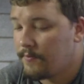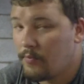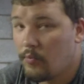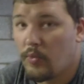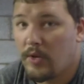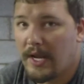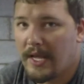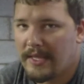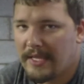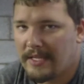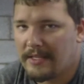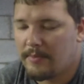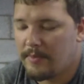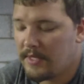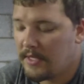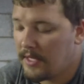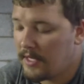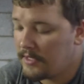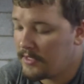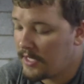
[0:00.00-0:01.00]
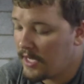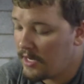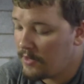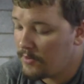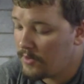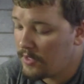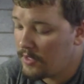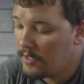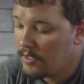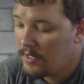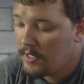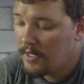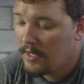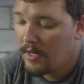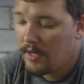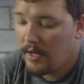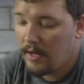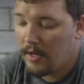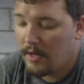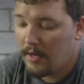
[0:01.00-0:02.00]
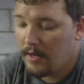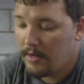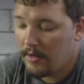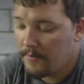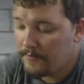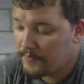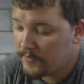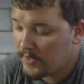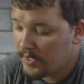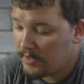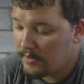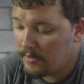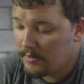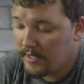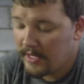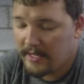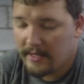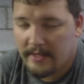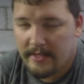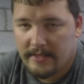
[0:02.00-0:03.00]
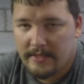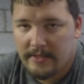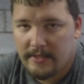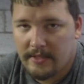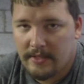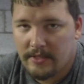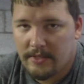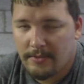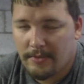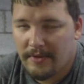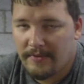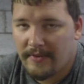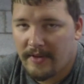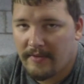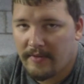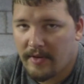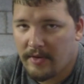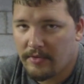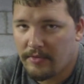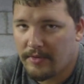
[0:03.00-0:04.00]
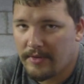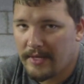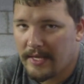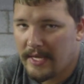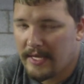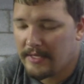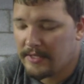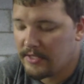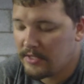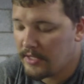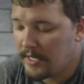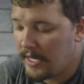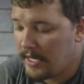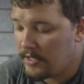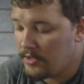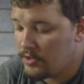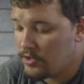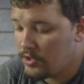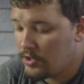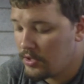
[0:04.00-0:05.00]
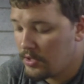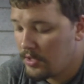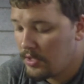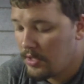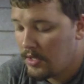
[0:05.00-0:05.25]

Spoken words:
what I think to be a Daiwa Legalis 2500 SH,